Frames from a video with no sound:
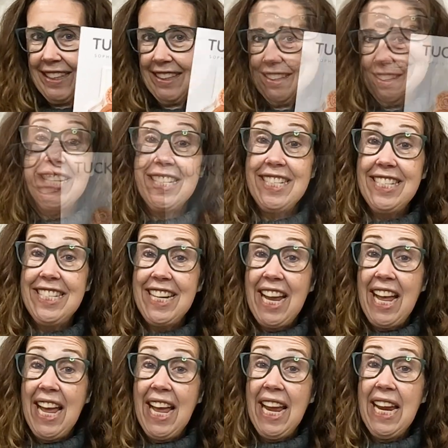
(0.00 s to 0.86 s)

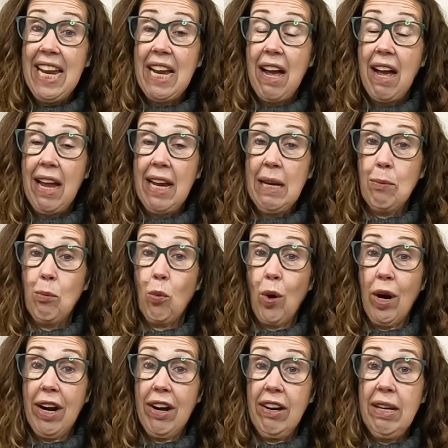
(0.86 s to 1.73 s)
Today I am
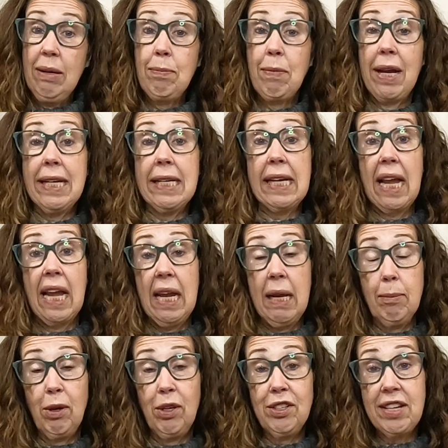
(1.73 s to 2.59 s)
wearing my
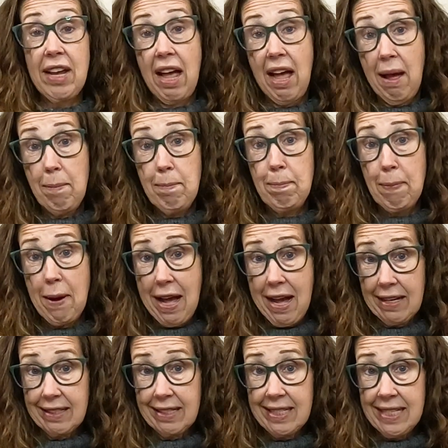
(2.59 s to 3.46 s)
cable top
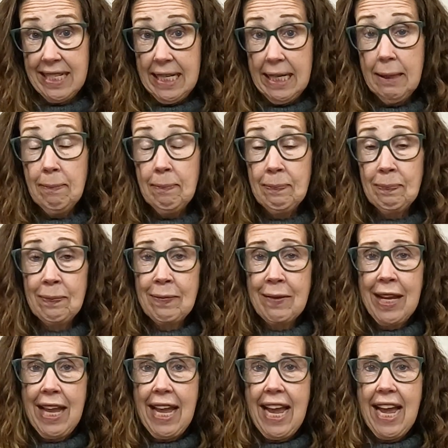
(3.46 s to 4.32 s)
boxy,
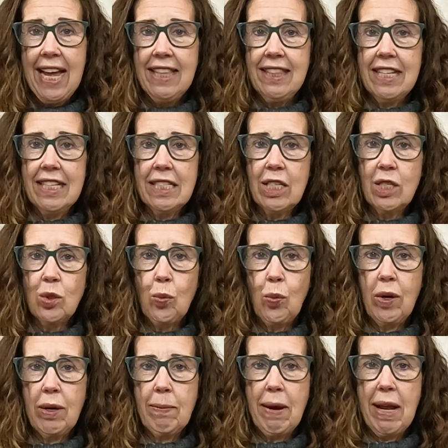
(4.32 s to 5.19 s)
and this is
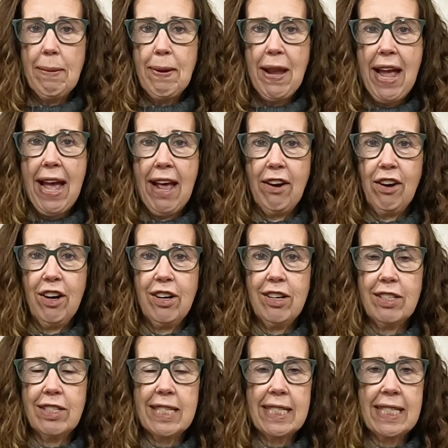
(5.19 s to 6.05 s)
one of my
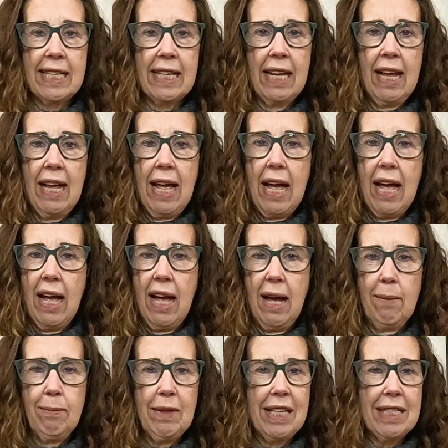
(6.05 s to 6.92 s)
patterns
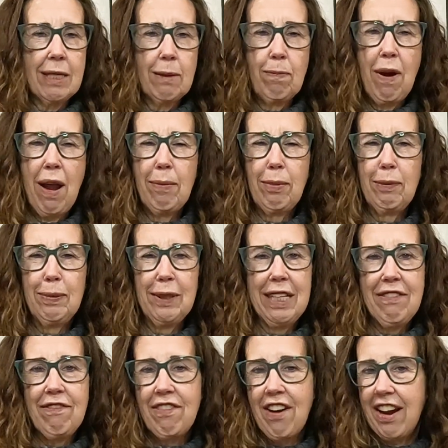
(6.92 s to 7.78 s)
that's
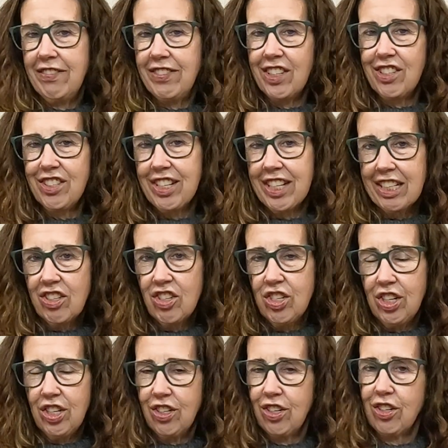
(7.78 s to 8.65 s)
probably 5 or 6
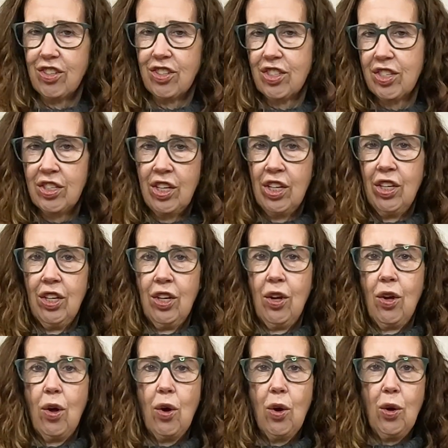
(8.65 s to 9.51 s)
years
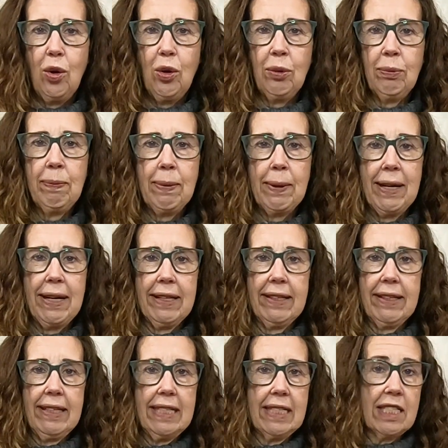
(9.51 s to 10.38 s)
old,
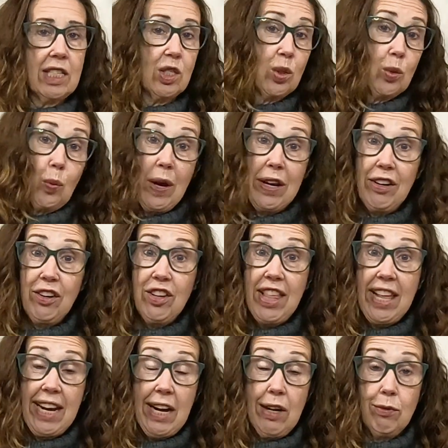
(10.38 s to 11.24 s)
but it's a sweater
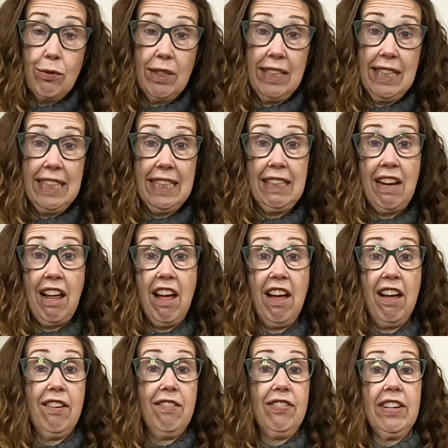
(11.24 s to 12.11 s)
that I really
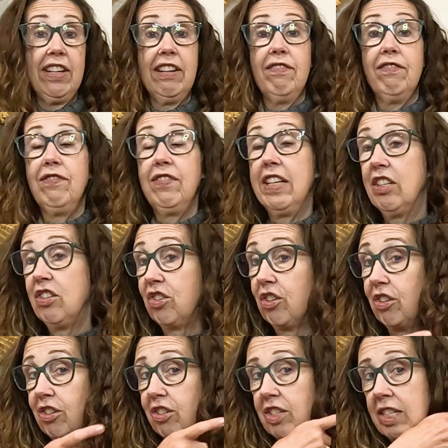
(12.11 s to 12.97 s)
love. It
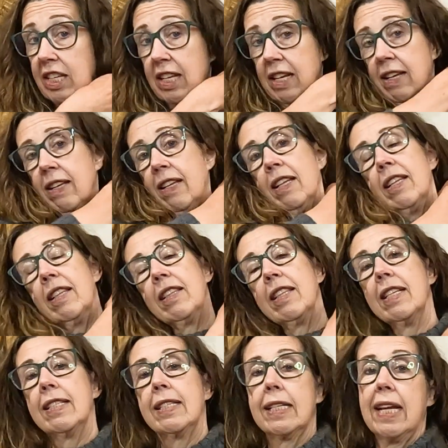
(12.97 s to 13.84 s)
features
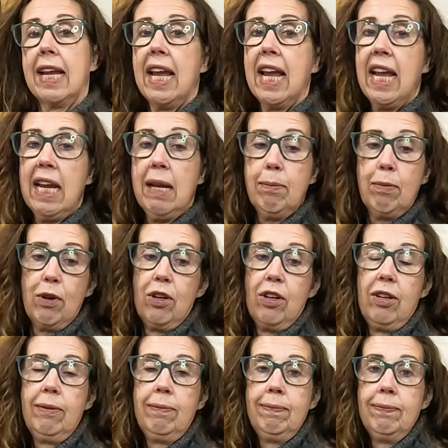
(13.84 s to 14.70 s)
this
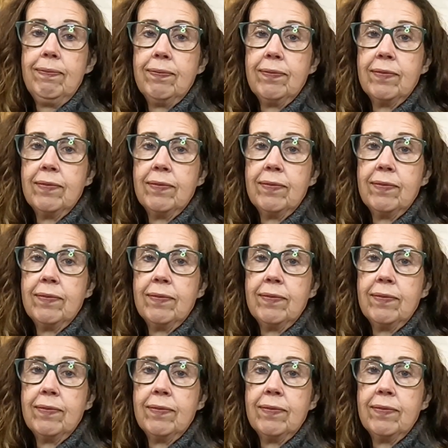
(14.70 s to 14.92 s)
cable